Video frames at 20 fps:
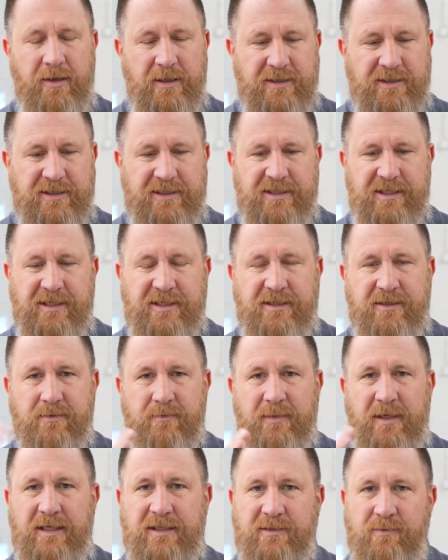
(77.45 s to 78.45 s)
the
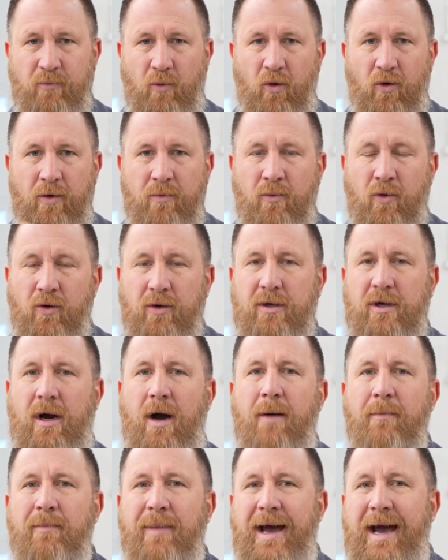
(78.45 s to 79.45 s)
system gets more and more
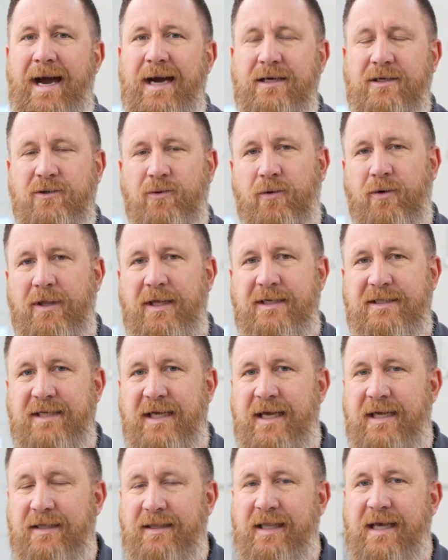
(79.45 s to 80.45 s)
compact where they
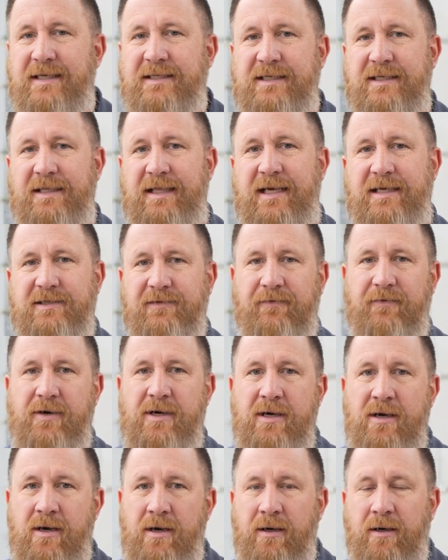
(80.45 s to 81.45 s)
take less and less
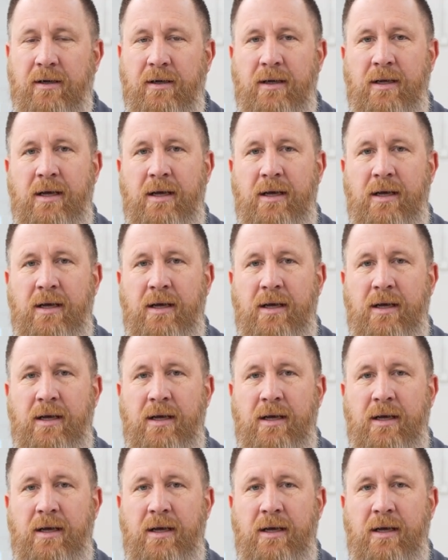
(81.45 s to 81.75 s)
Freon.